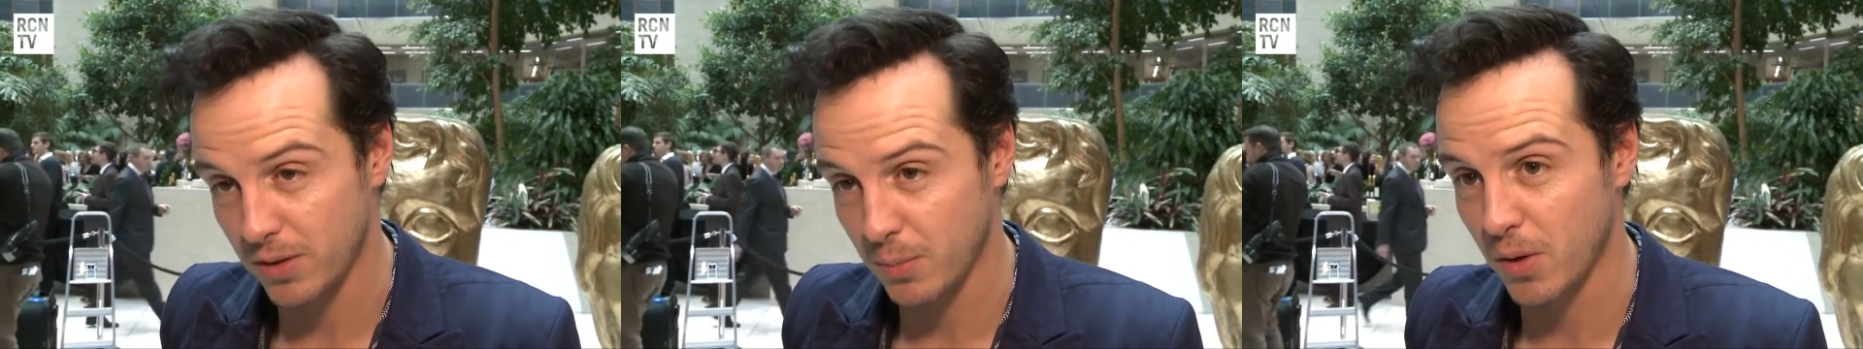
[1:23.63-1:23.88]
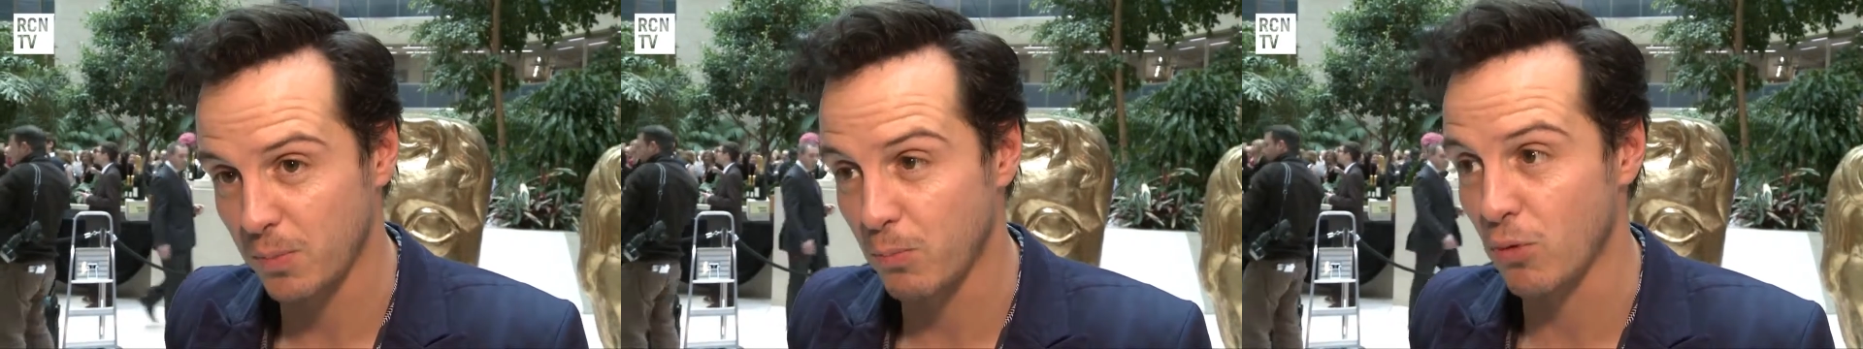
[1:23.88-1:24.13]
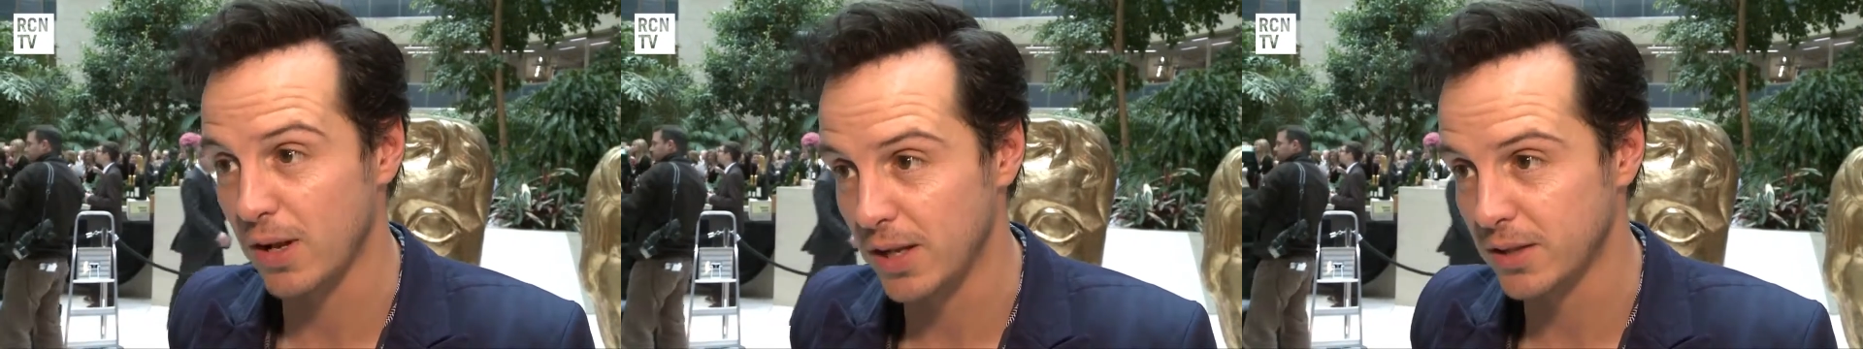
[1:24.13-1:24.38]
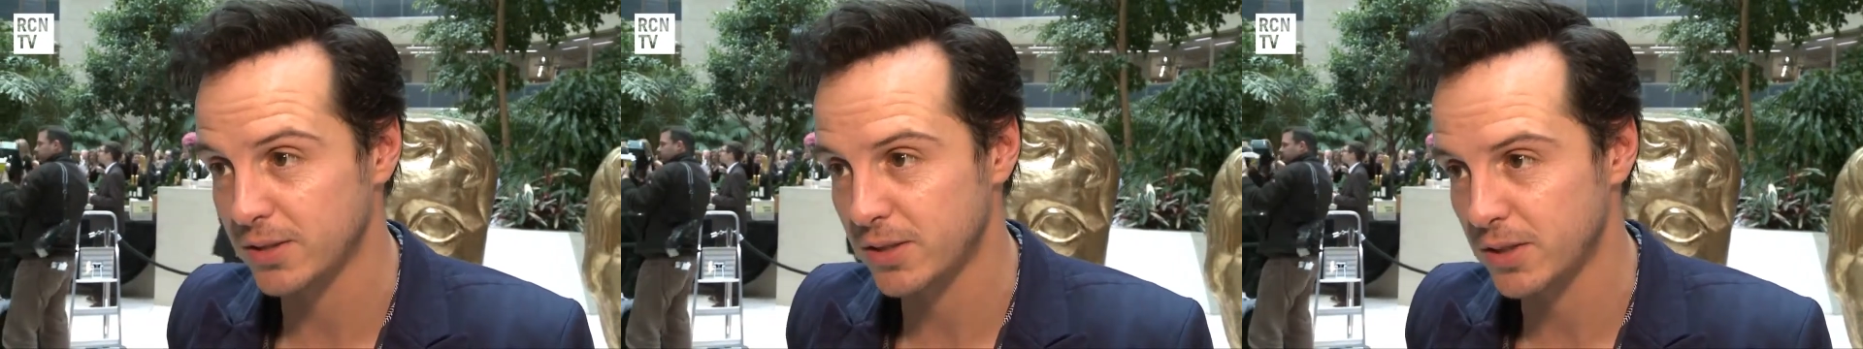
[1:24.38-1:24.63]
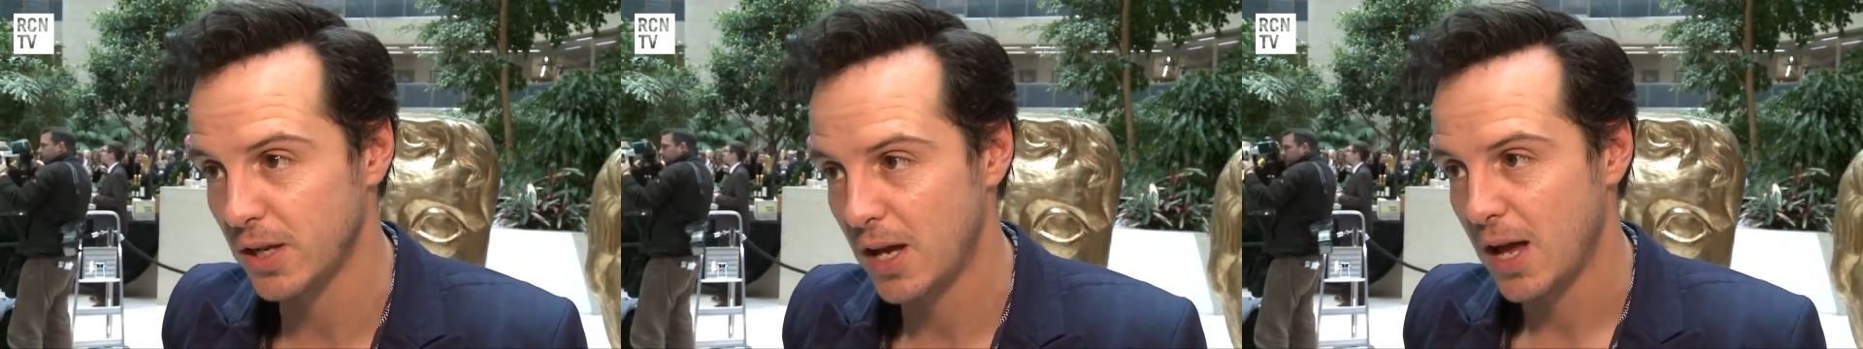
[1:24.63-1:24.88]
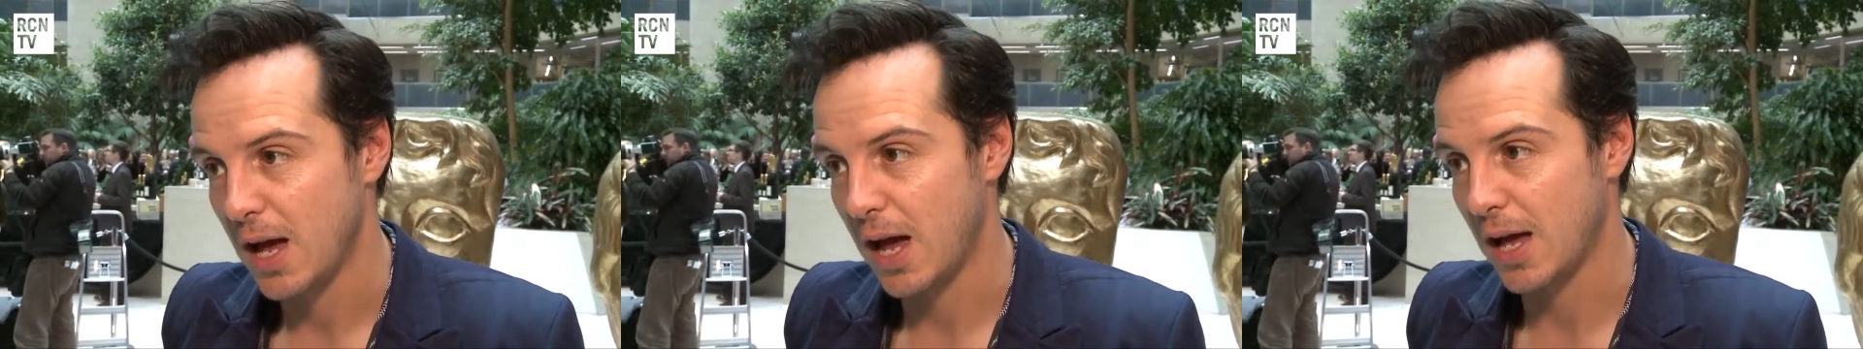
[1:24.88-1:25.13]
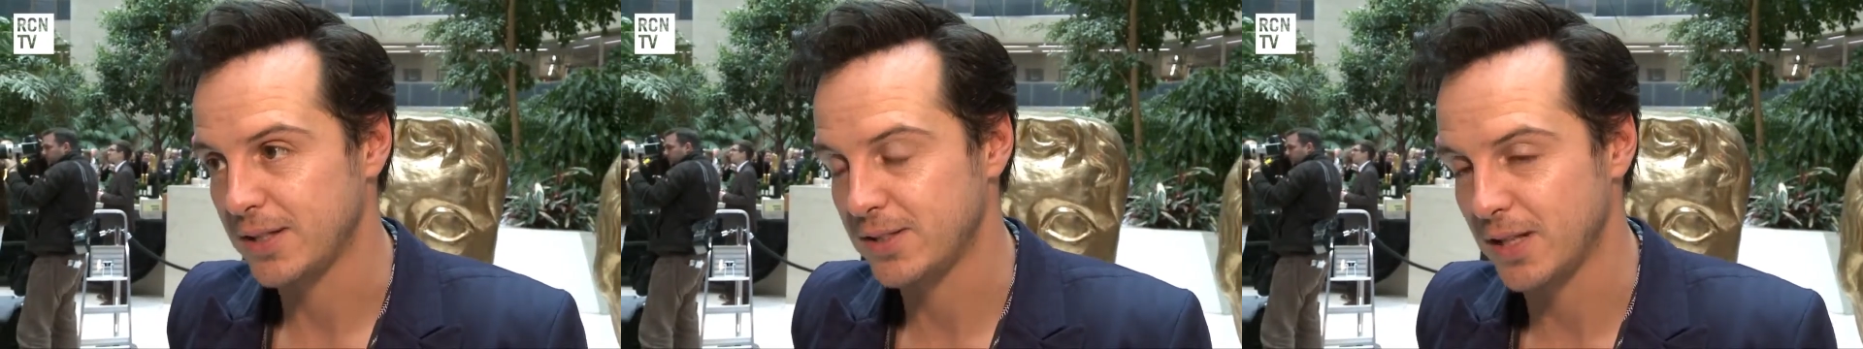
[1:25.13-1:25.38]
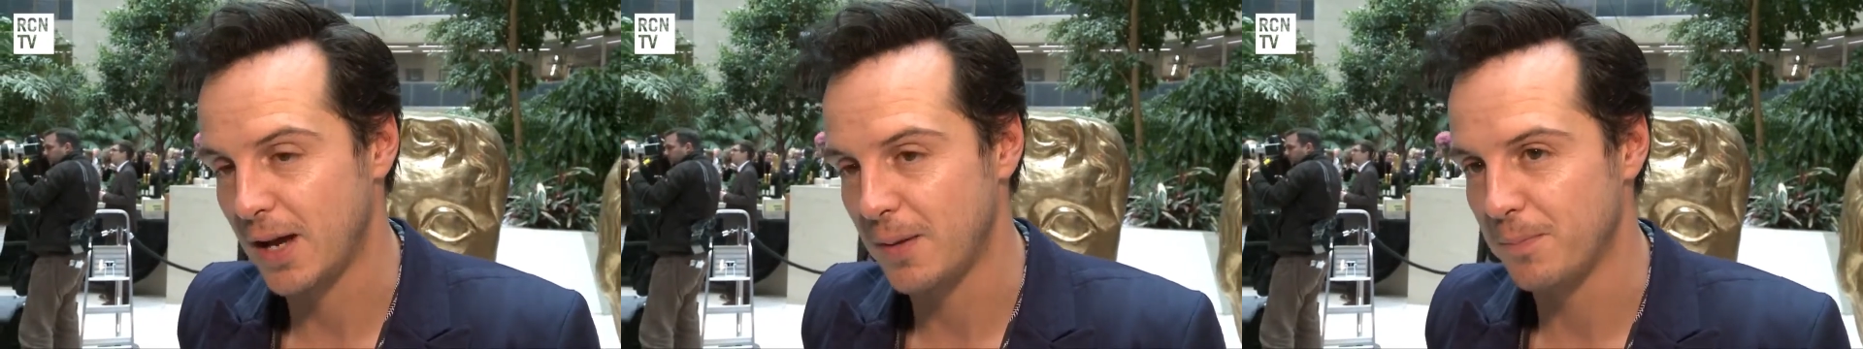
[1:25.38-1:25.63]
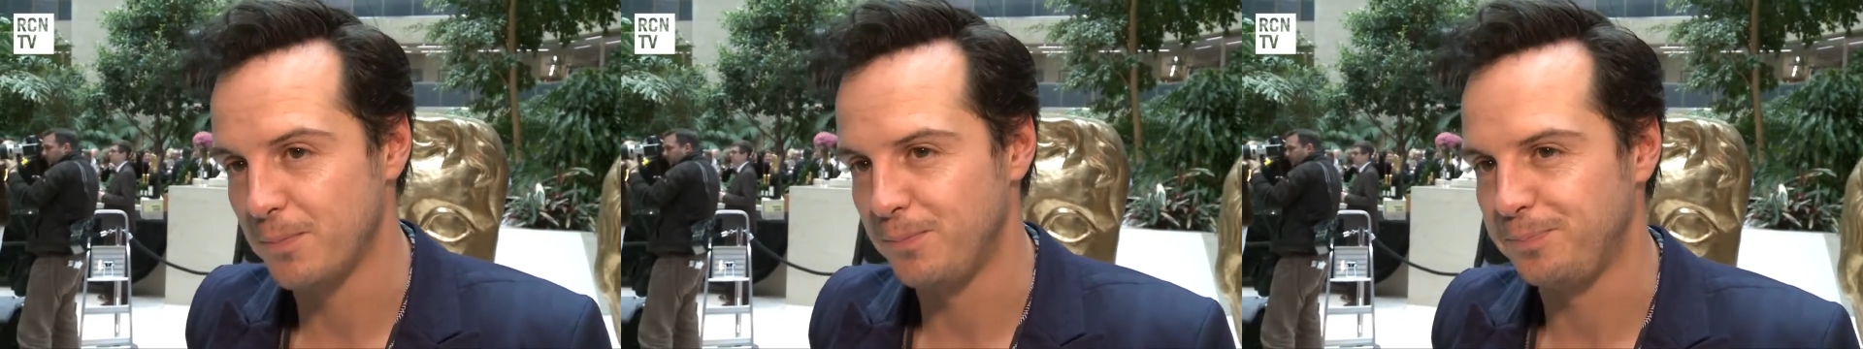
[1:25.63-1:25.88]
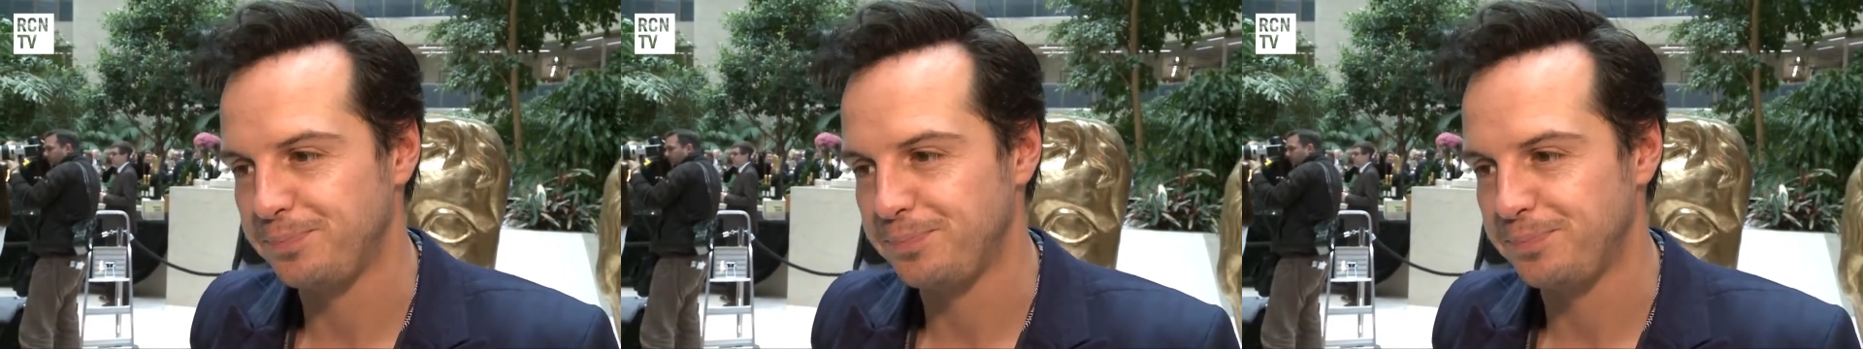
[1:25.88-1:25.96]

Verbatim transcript: and they're both brilliant at um,